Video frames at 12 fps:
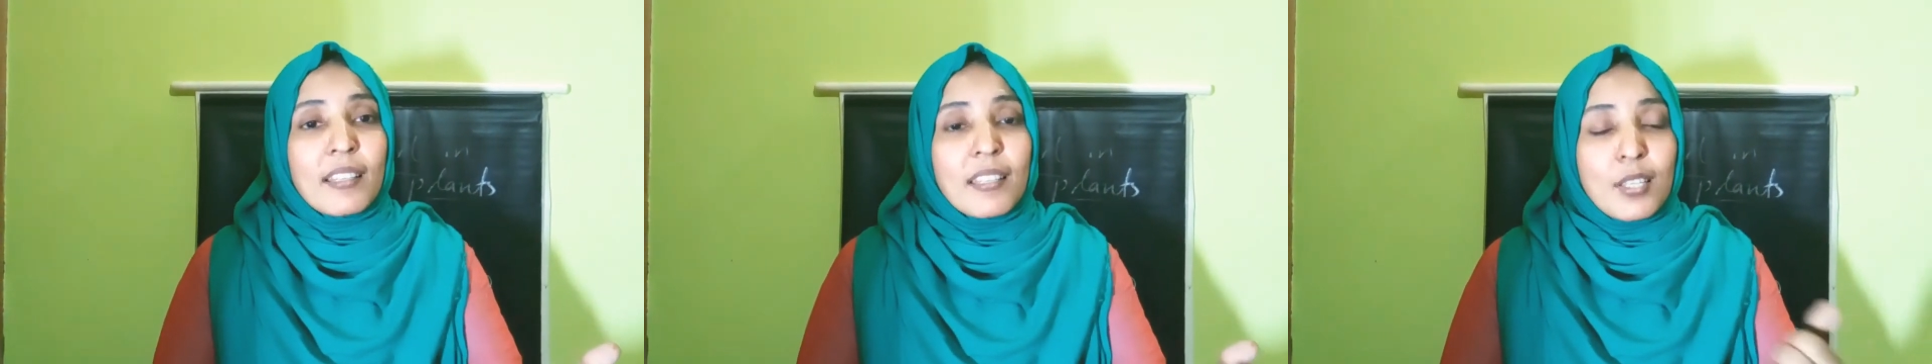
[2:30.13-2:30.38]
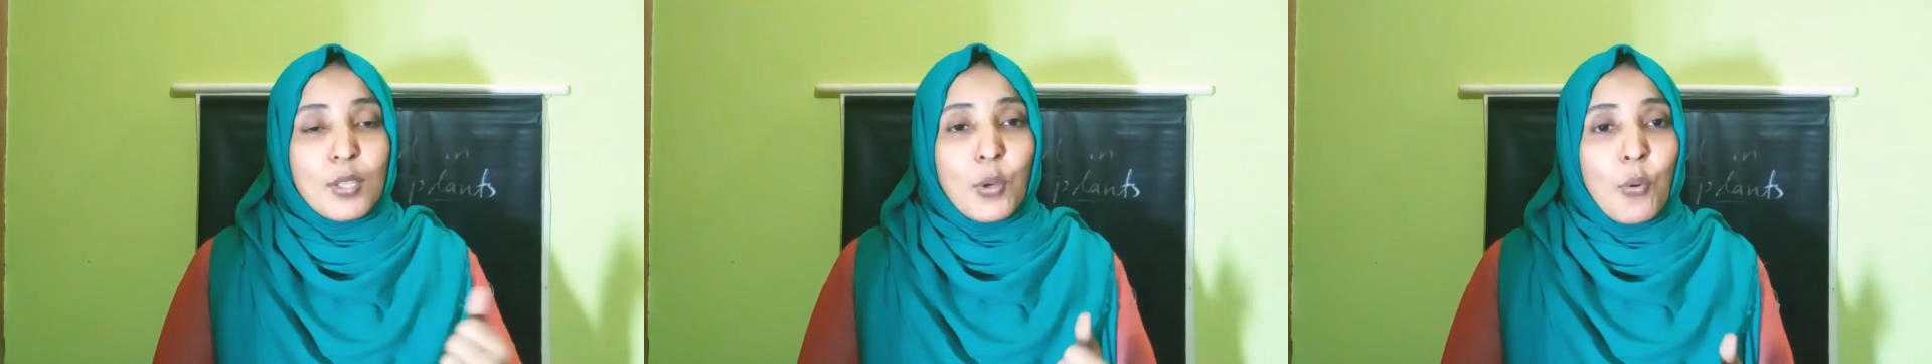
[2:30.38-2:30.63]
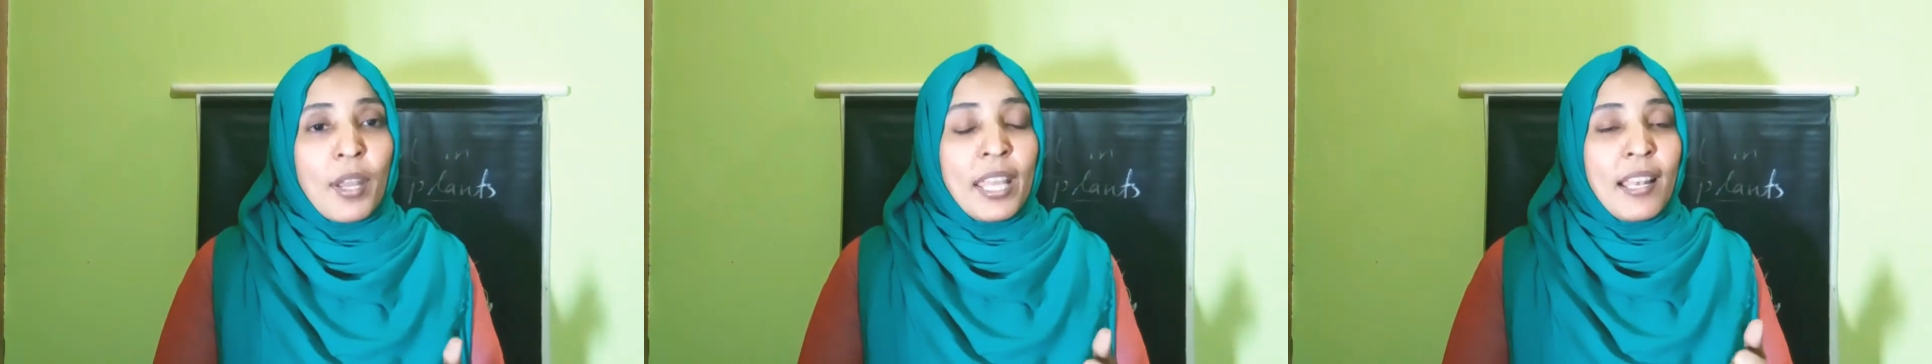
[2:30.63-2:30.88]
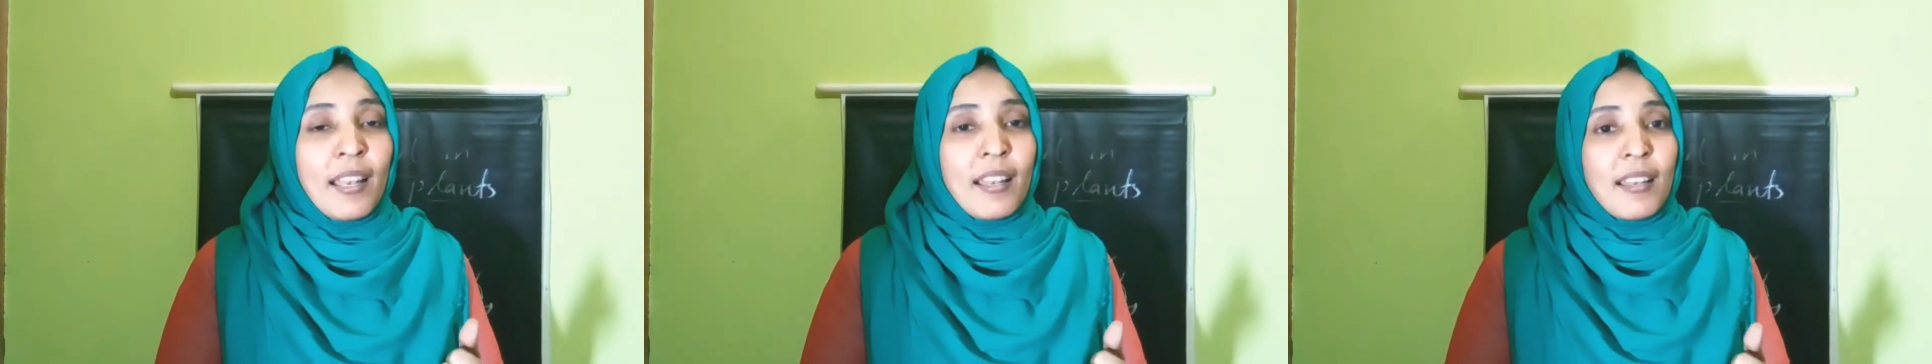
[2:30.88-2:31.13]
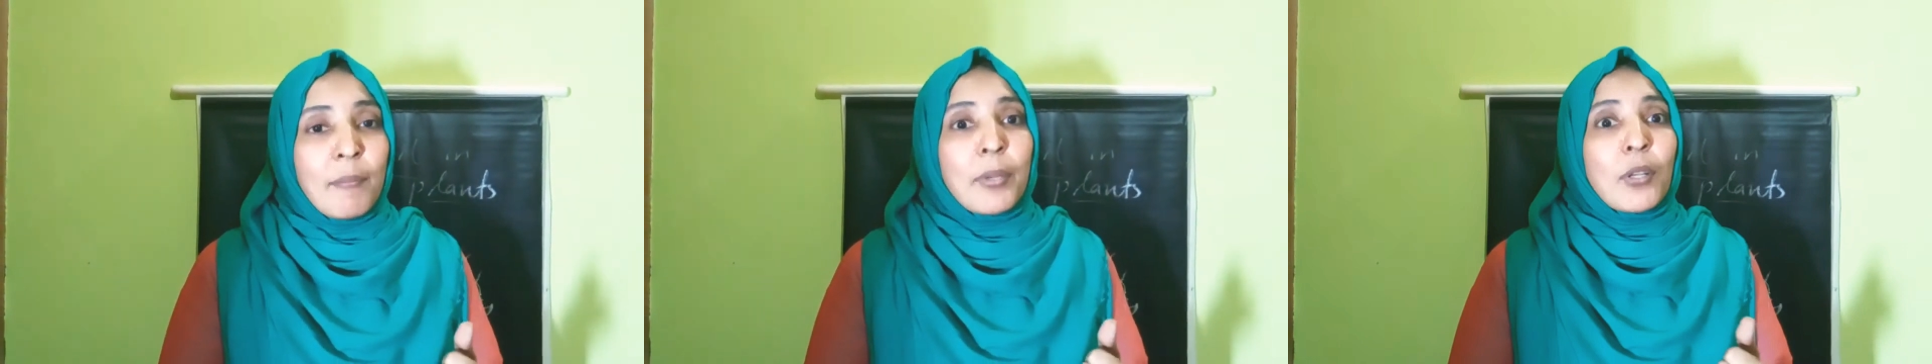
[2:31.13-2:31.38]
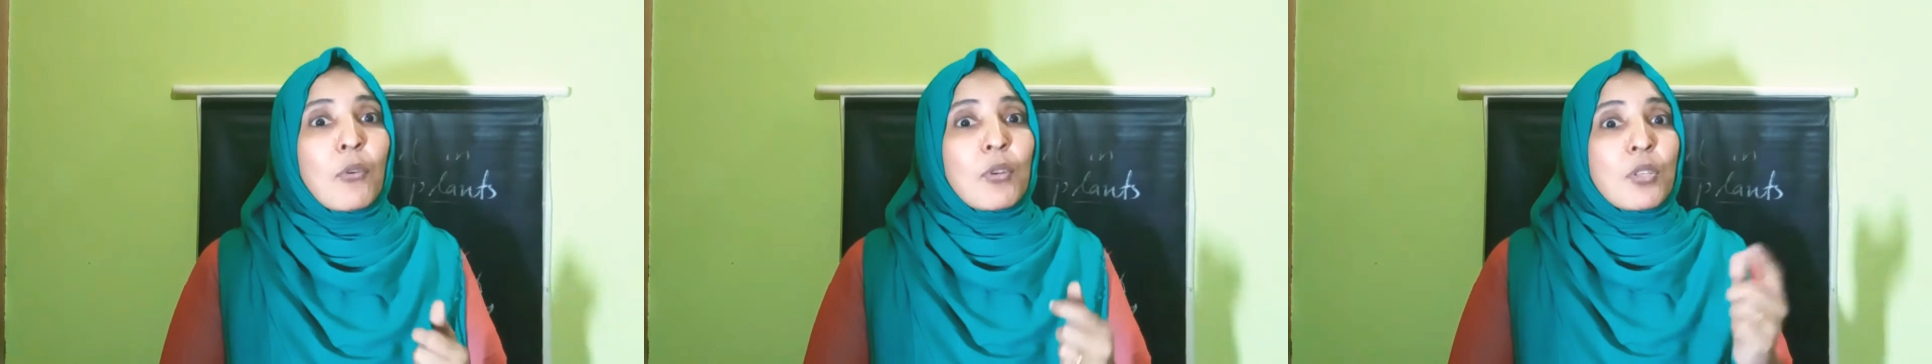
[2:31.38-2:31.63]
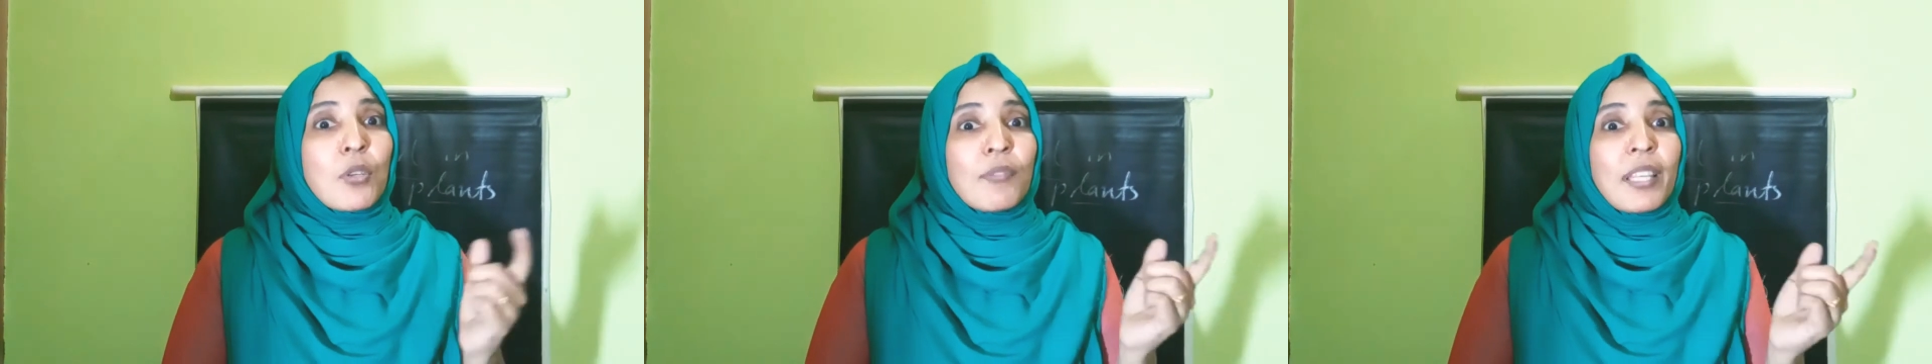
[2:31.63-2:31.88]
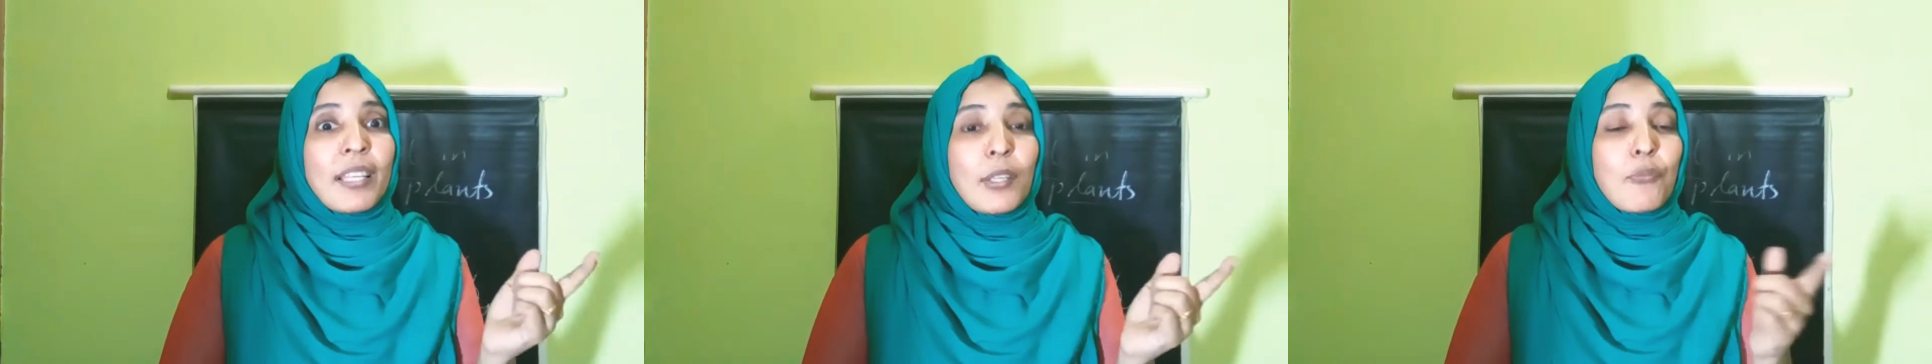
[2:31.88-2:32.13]
soil because of
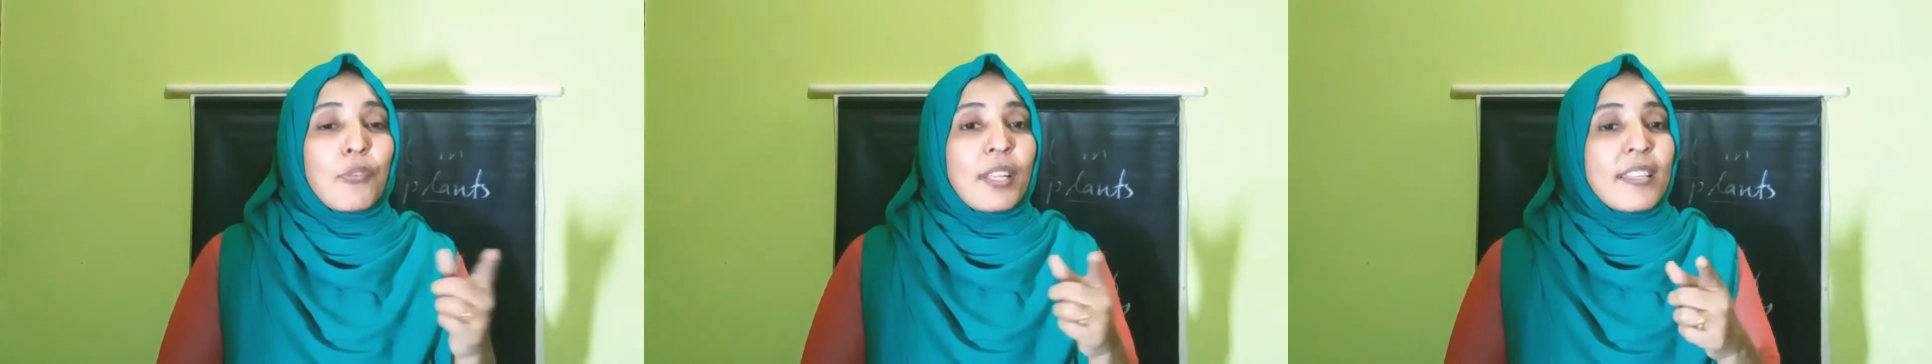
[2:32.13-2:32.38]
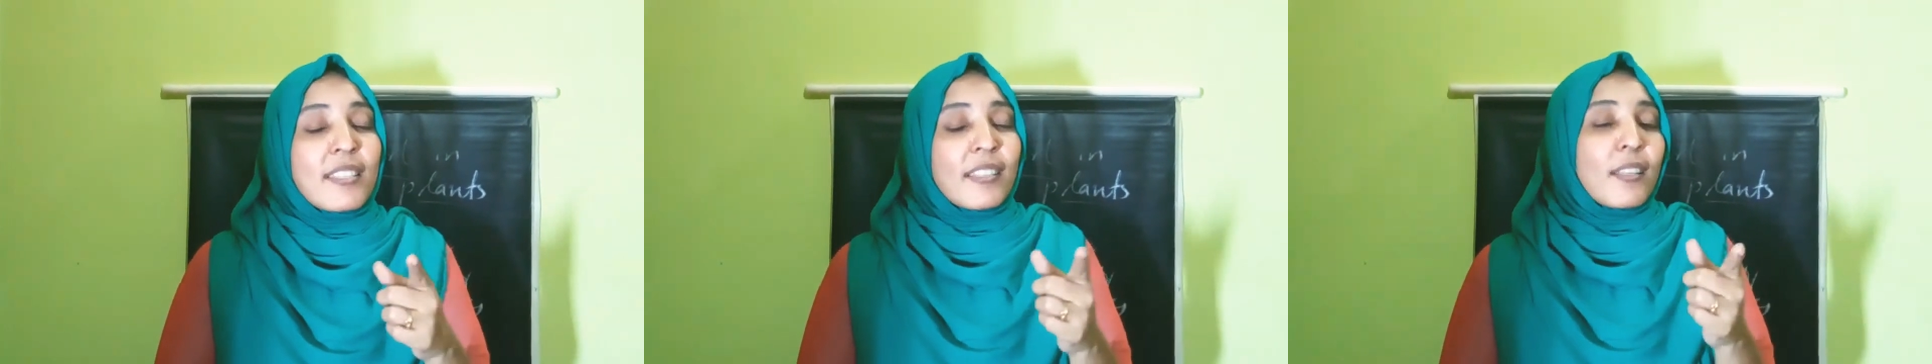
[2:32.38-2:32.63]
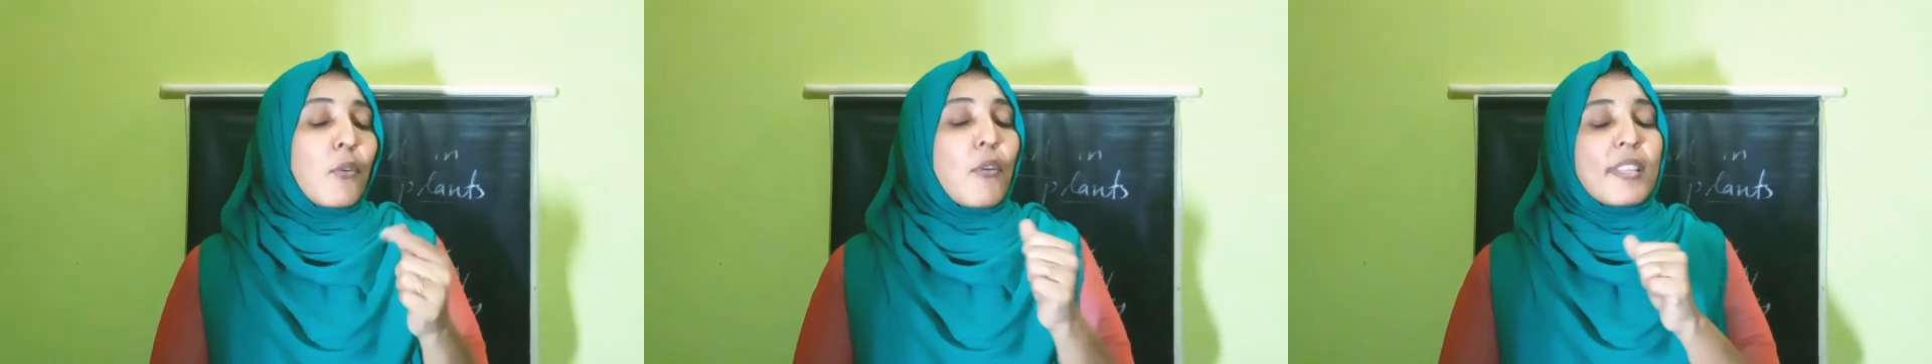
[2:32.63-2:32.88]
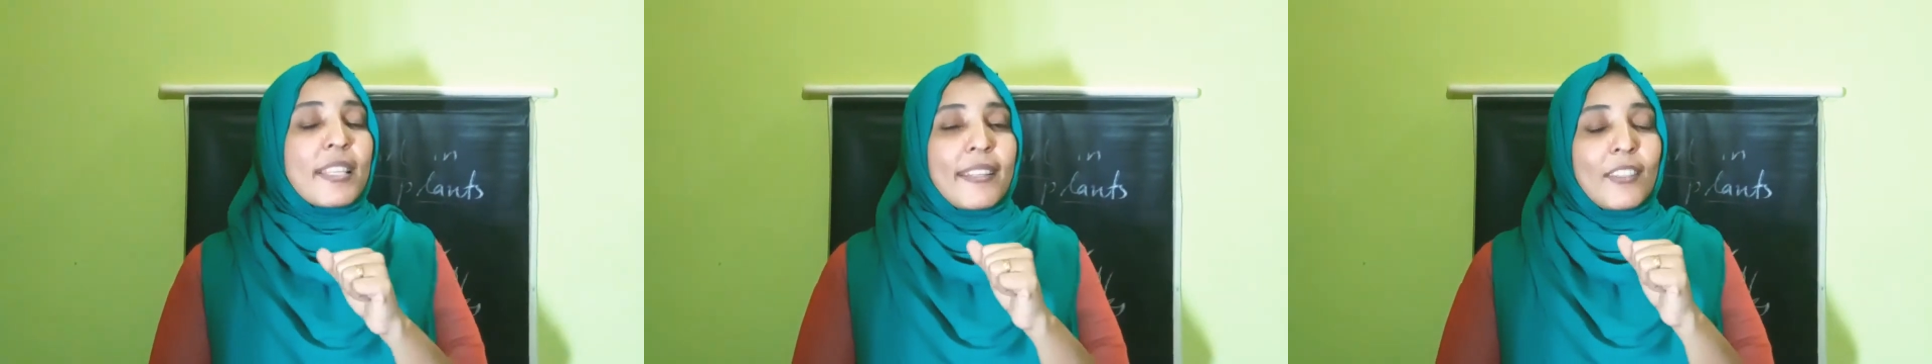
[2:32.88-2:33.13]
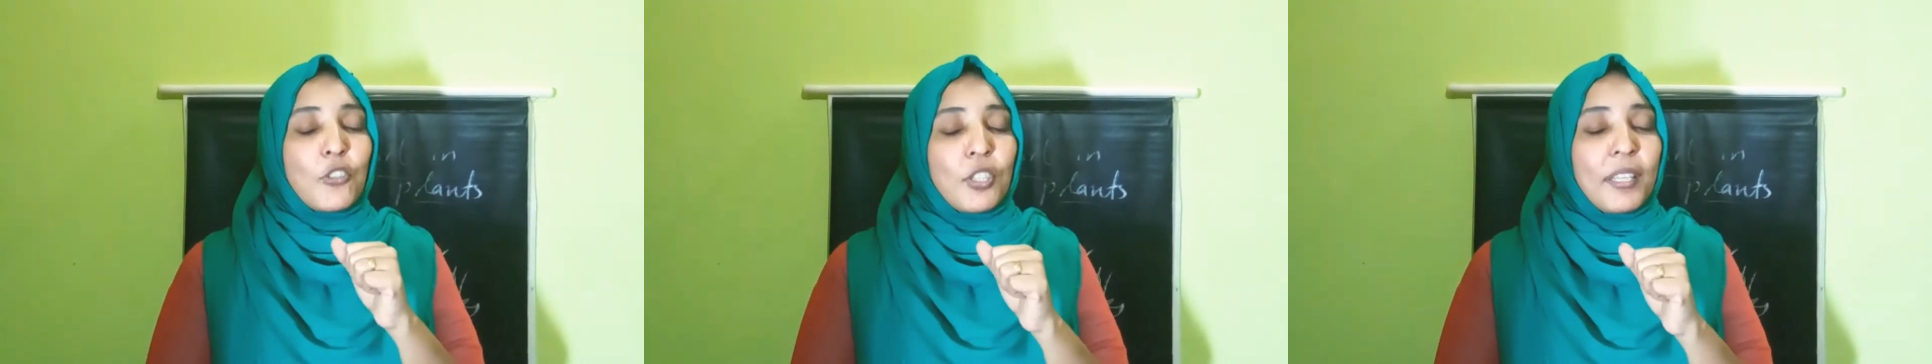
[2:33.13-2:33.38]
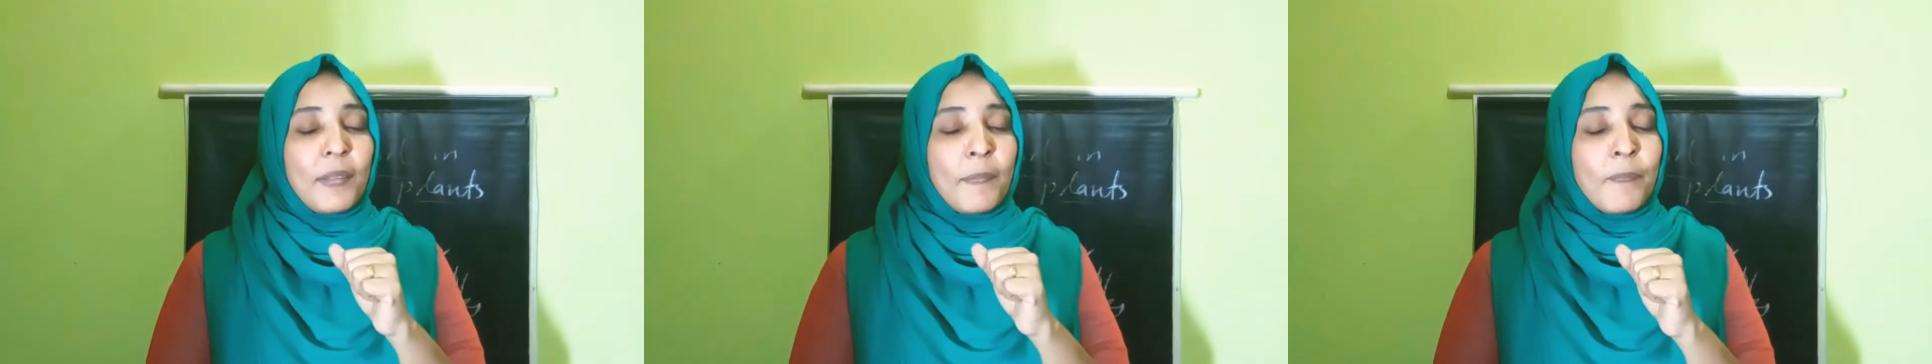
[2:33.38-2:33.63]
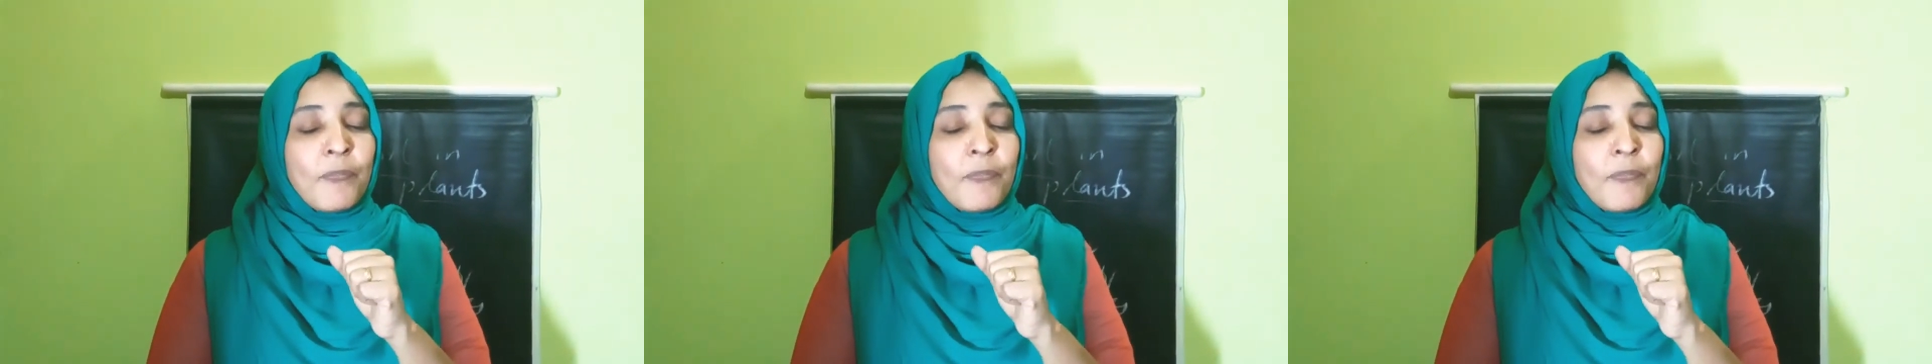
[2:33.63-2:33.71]
the difference in the concentration.